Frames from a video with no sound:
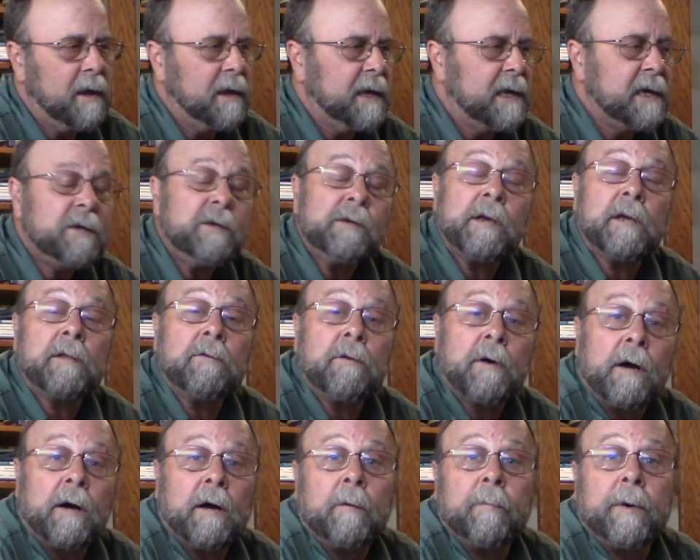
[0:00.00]
He said,
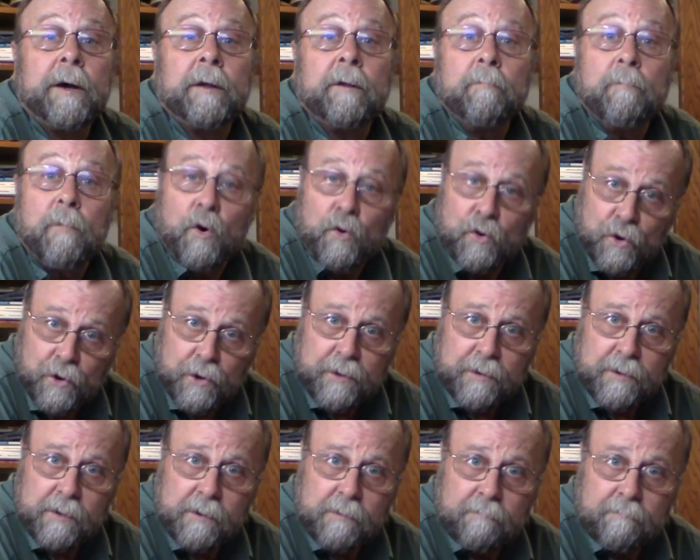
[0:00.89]
talk about
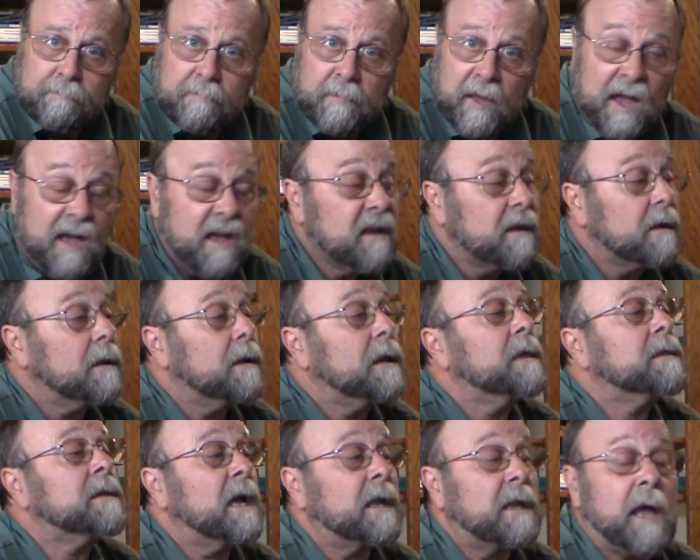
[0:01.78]
emotions.
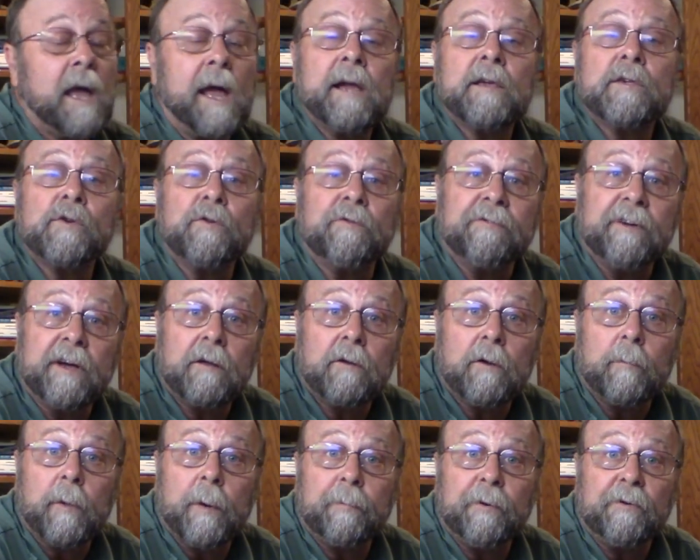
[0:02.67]
Get that cancer
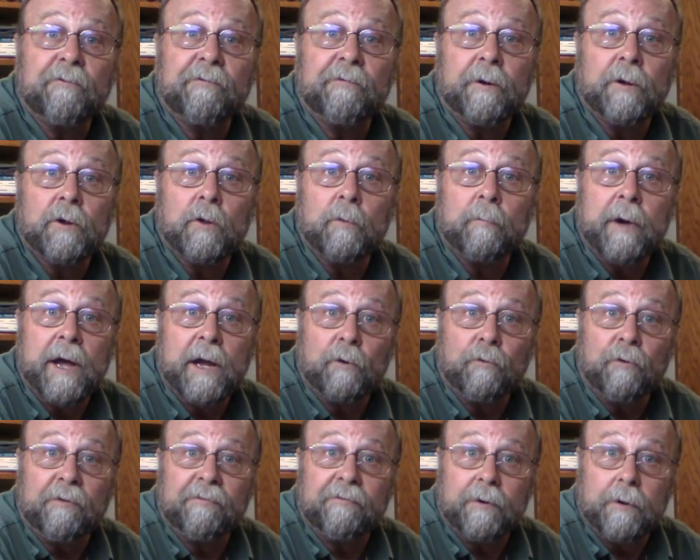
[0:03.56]
victim up in front of the
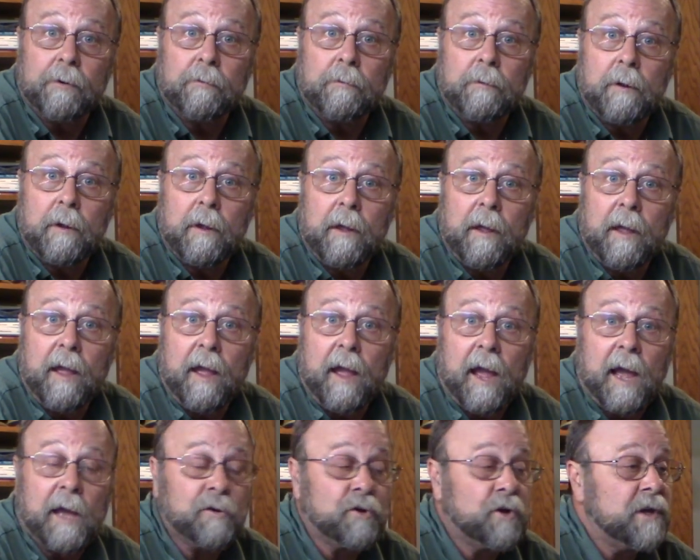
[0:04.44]
microphone.
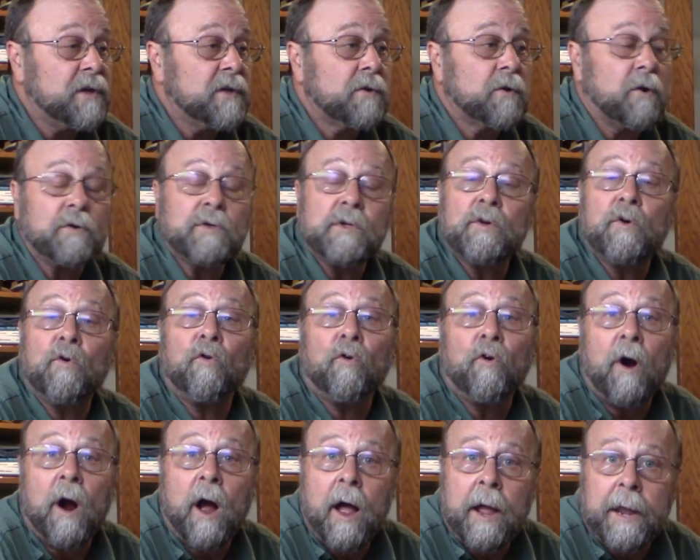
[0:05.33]
And she starts
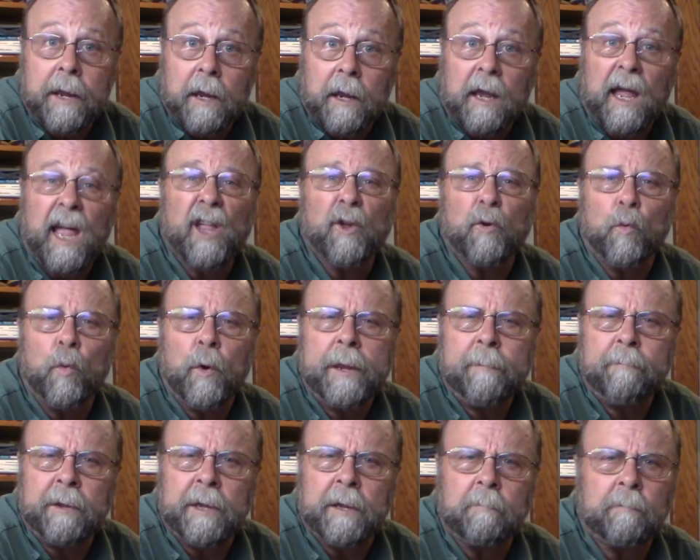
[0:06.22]
crying and
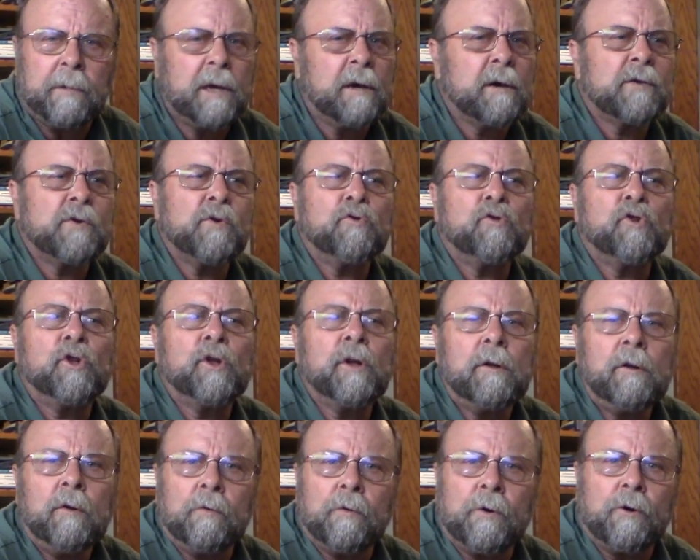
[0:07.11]
weeping because her
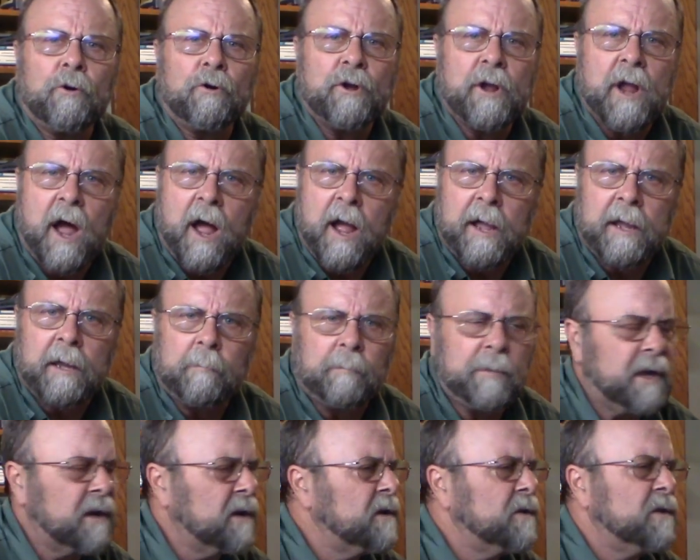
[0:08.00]
children are dying
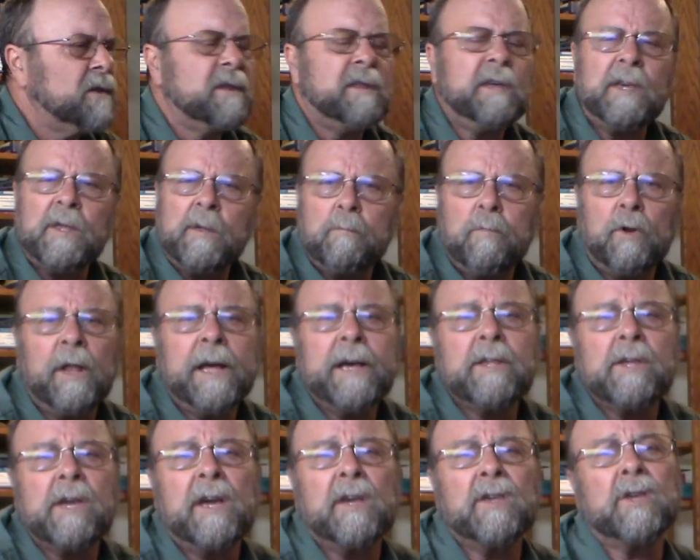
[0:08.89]
because this
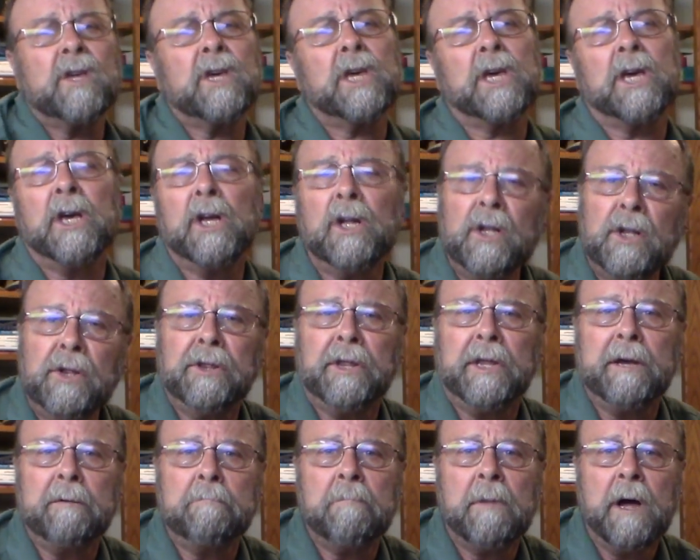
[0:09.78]
place has killed
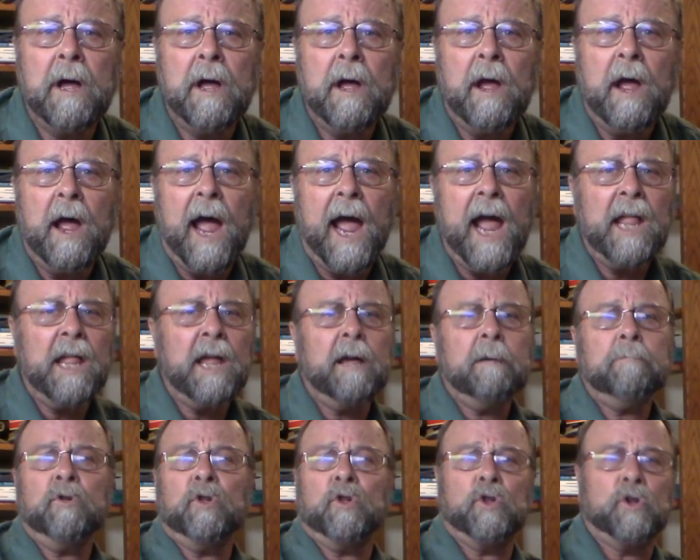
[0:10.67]
them. And
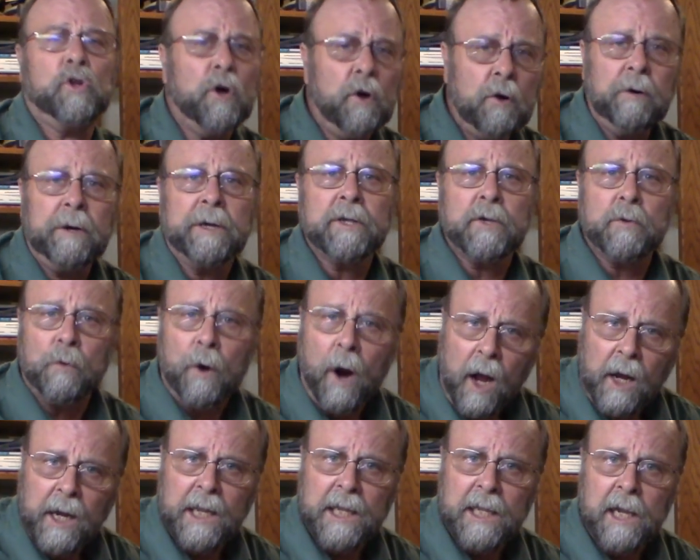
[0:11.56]
I'm sure it's
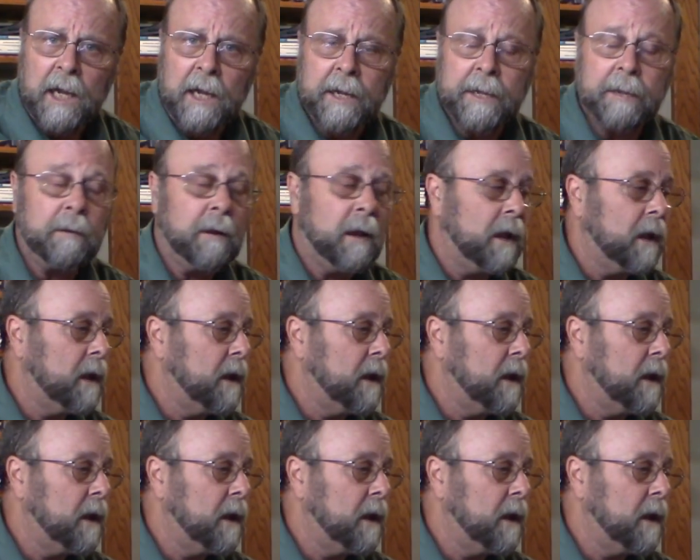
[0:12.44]
Rocketdyne.